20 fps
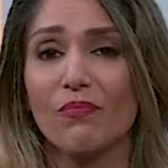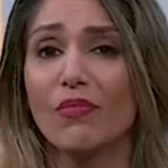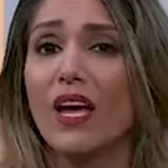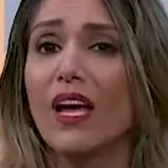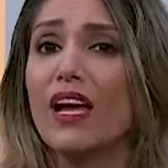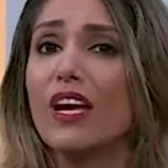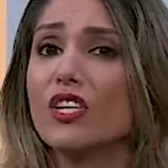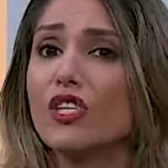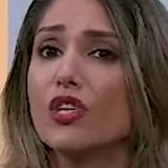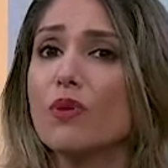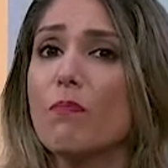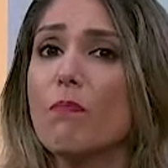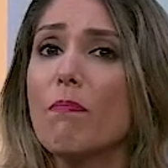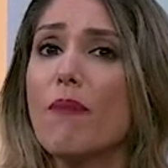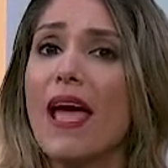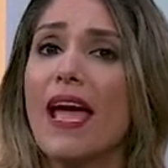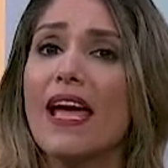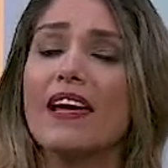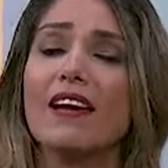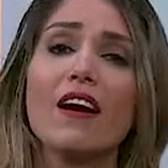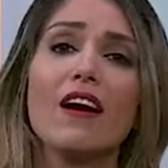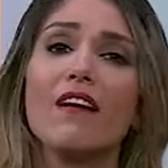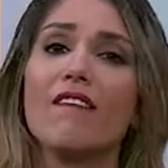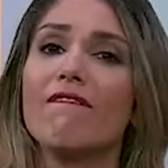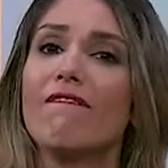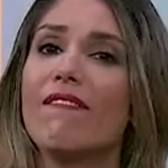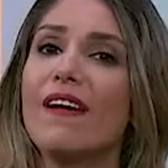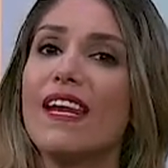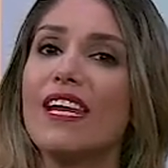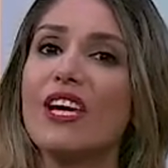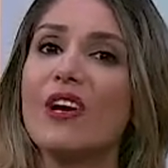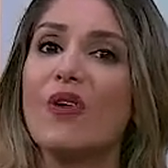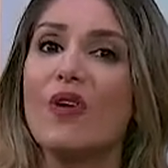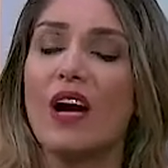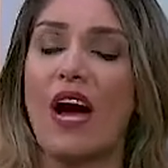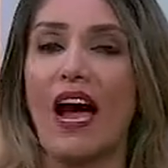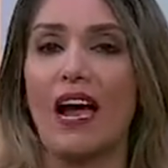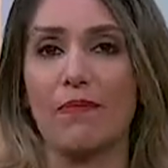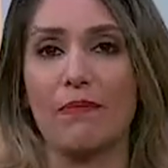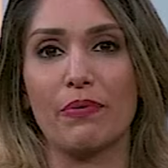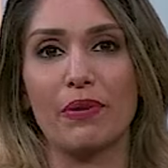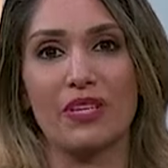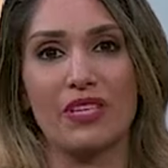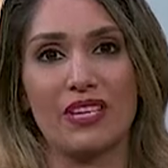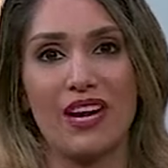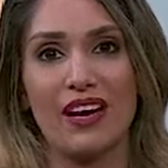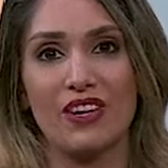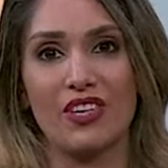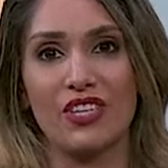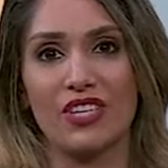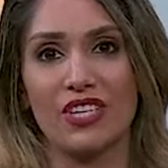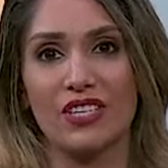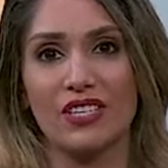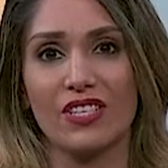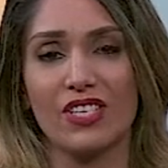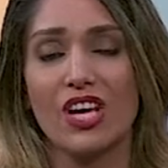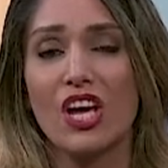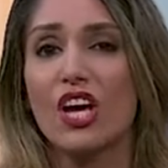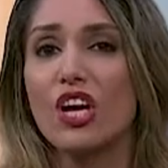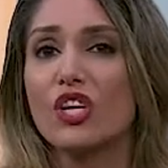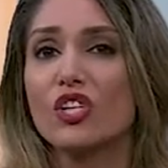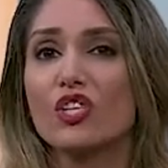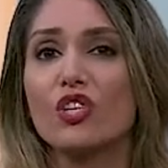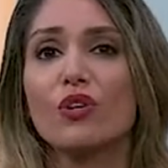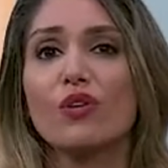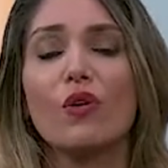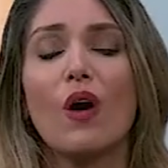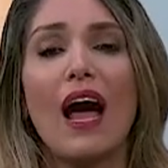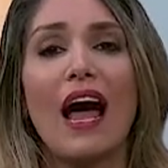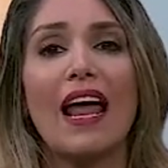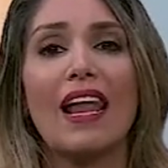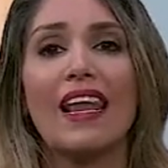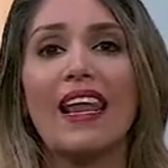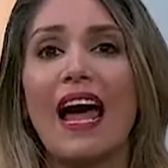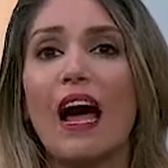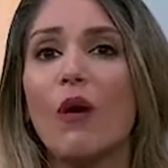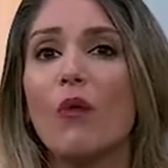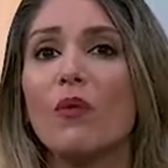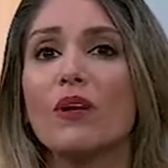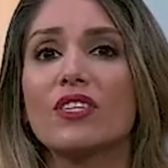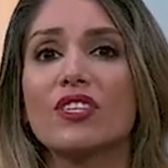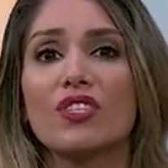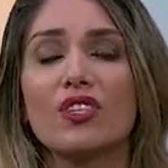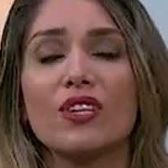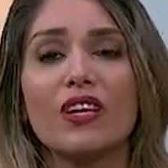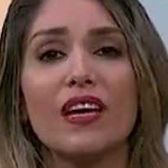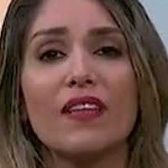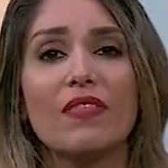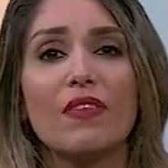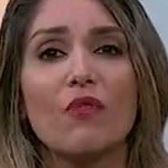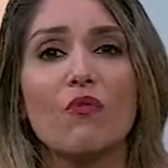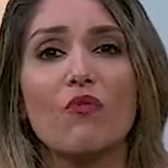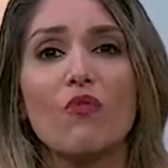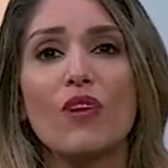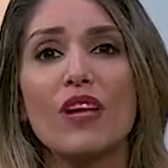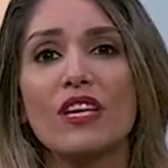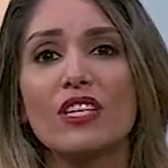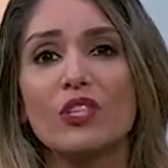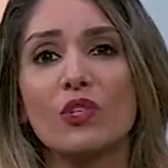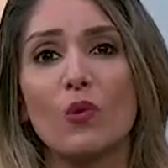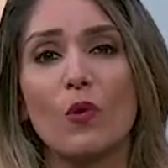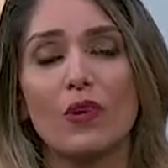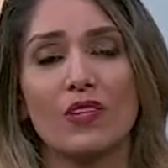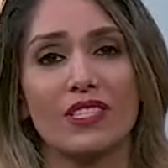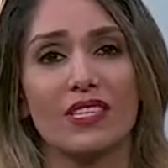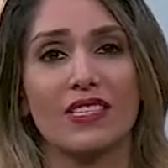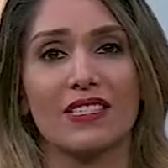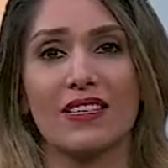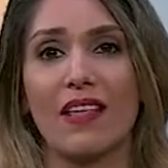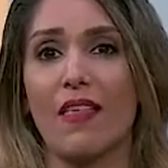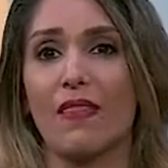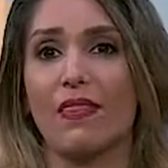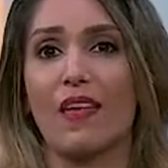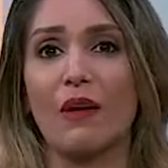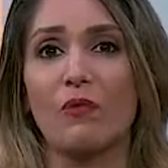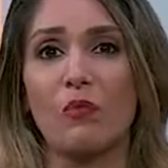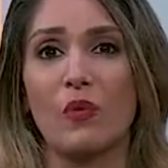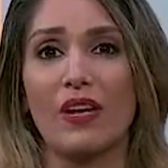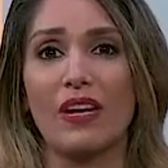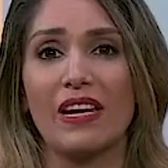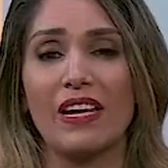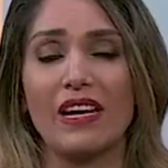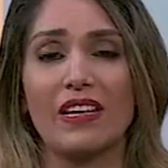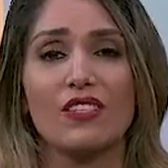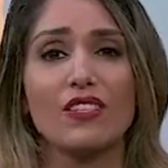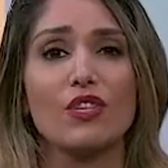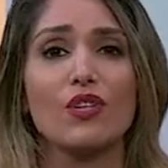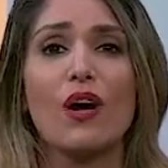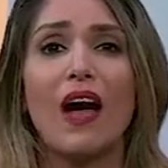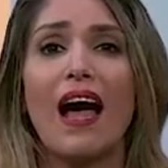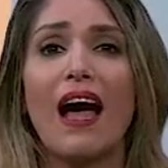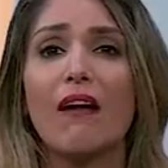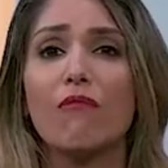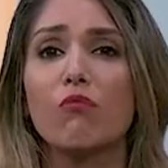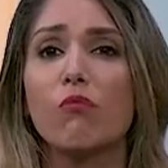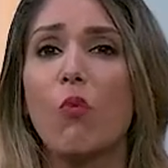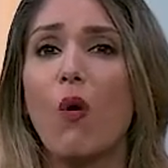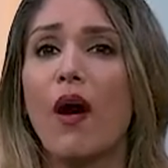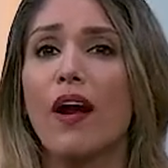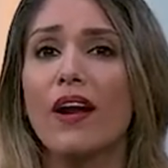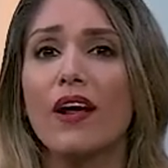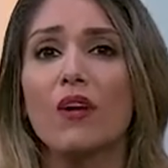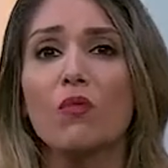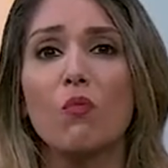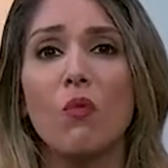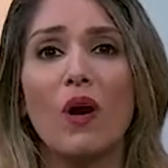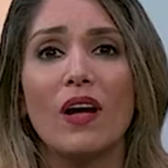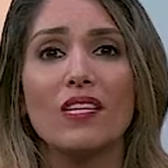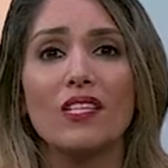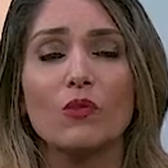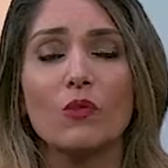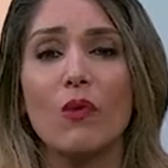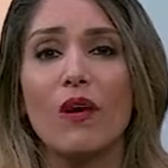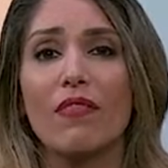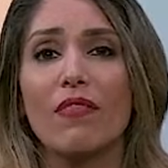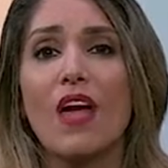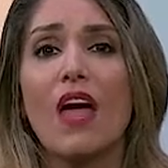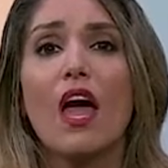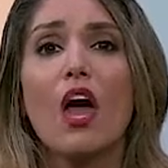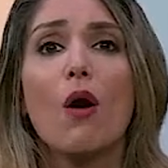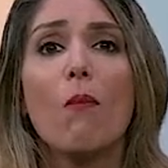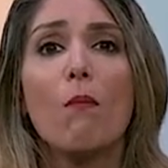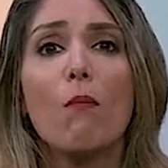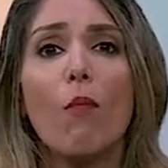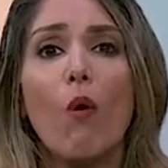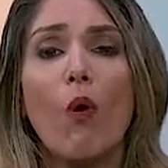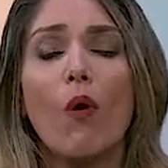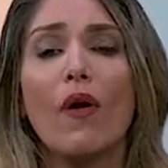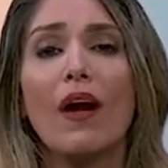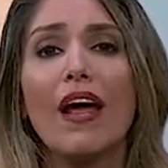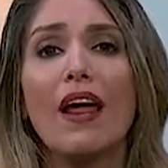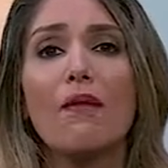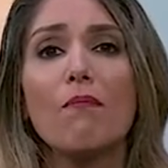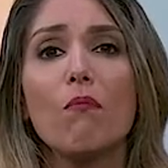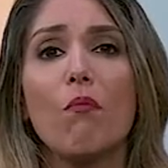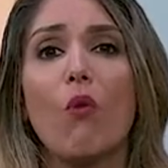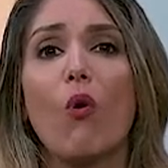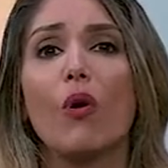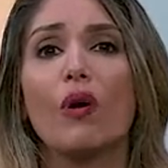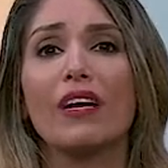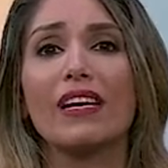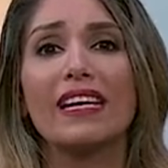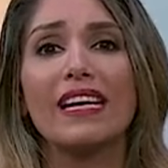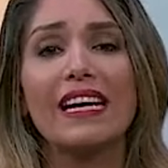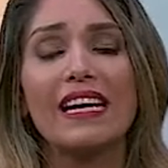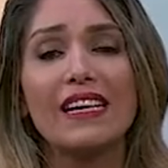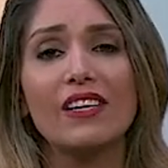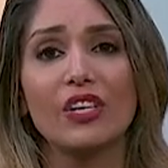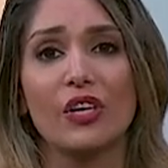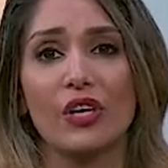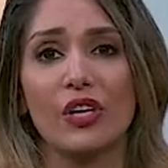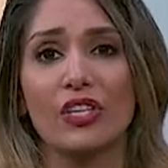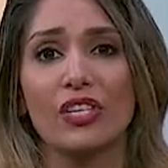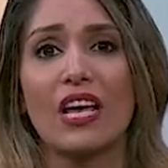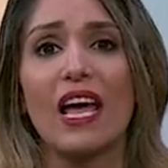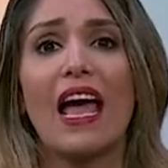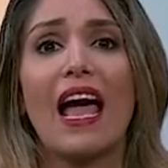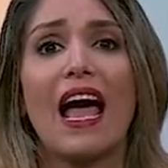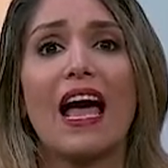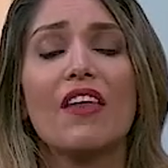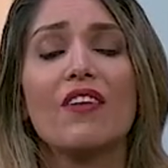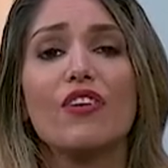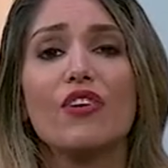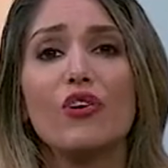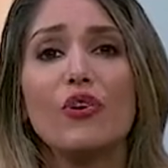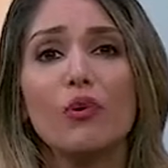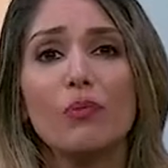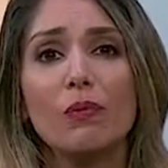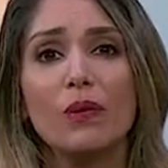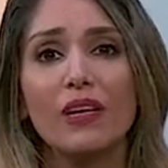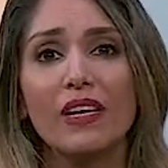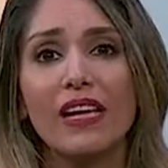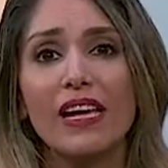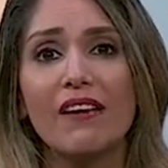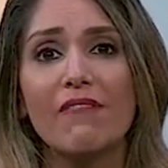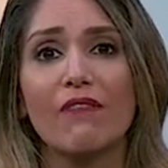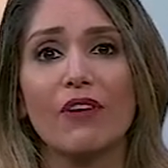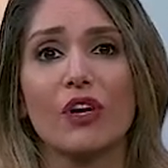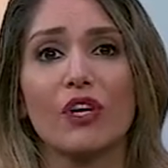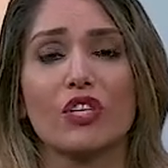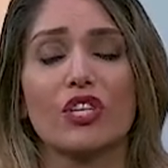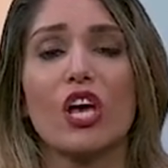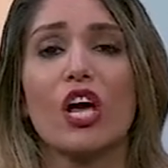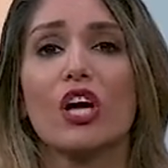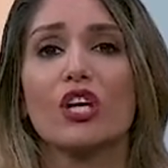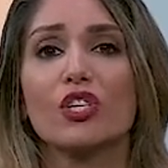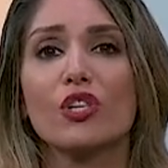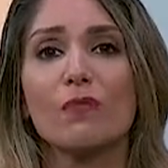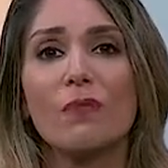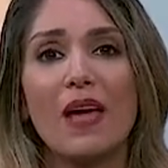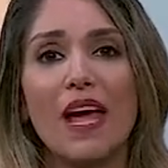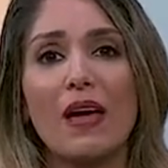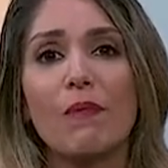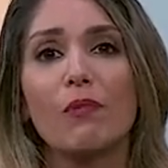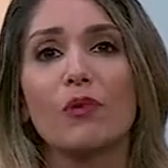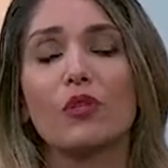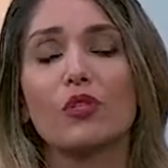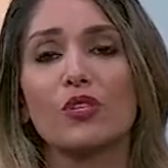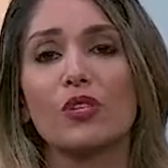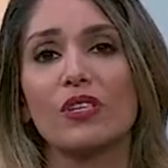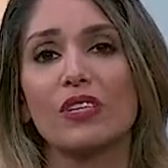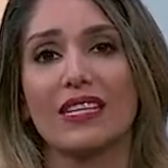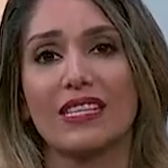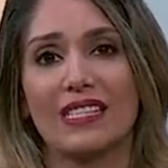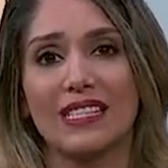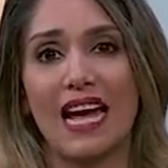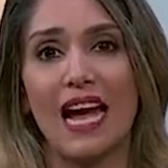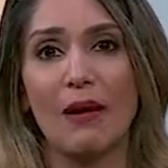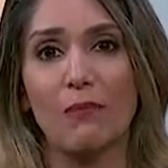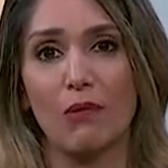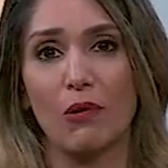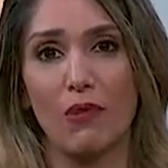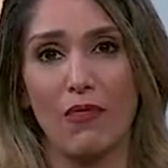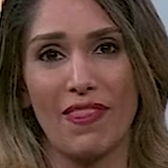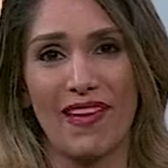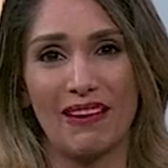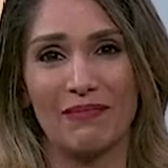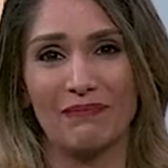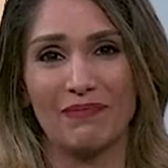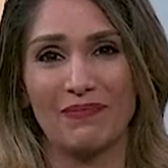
to make video guide productions, to allow us to get the resources that, that we need, to have one on ones with more and more leaders and new believers to be able to disciple them.